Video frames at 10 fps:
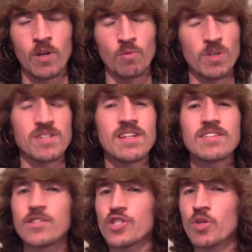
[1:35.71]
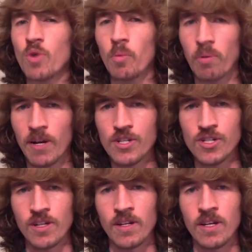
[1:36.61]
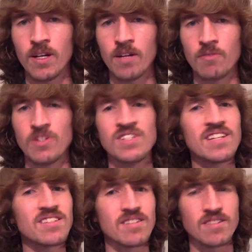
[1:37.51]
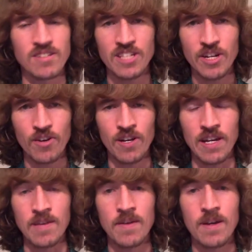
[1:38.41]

resistance to oppression, resistance to tyranny,